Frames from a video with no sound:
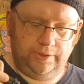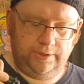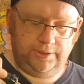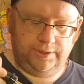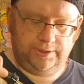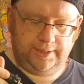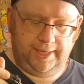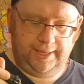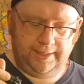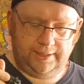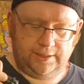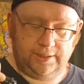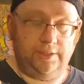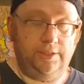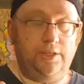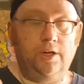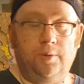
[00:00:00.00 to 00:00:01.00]
to say this,
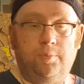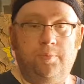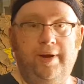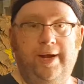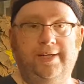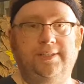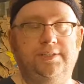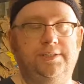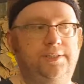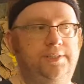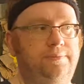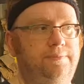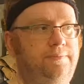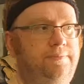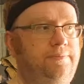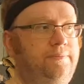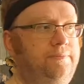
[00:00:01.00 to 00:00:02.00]
you got to practice it,
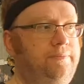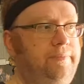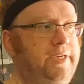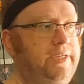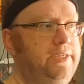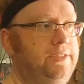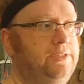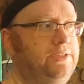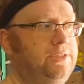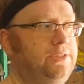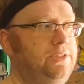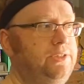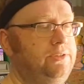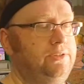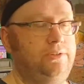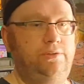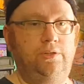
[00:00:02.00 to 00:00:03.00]
because
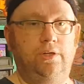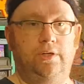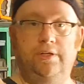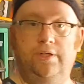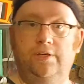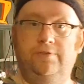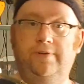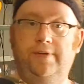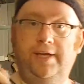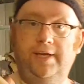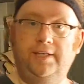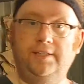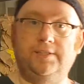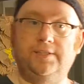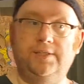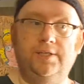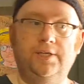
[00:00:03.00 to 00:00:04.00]
not enough
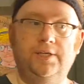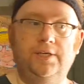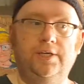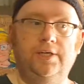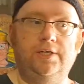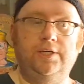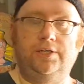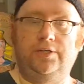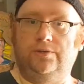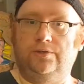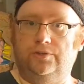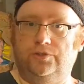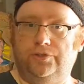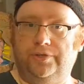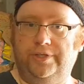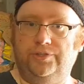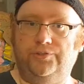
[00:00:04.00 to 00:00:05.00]
heat, you're not
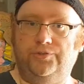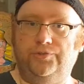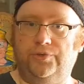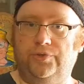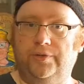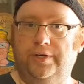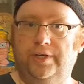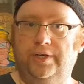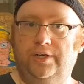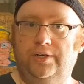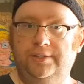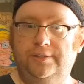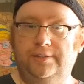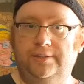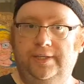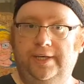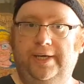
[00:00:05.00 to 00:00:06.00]
transferring enough
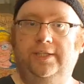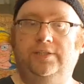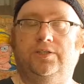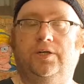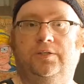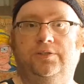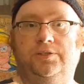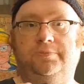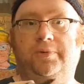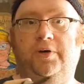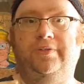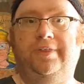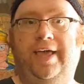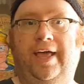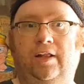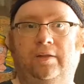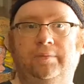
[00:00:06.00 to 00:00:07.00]
heat onto
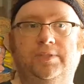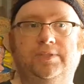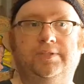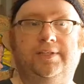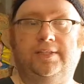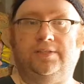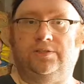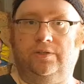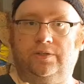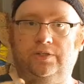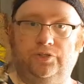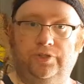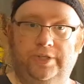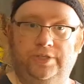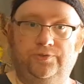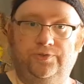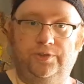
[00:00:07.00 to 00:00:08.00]
both elements. That's not going to
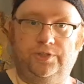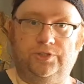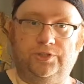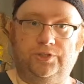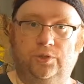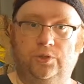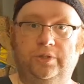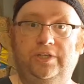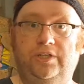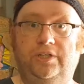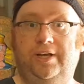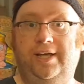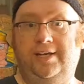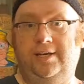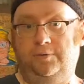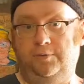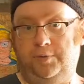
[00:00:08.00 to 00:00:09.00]
transfer the solder. You're going to
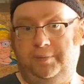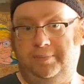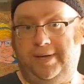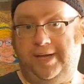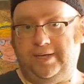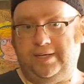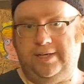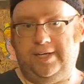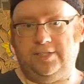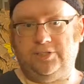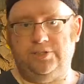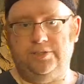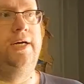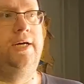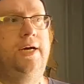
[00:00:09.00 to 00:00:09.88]
end up with a bad connection.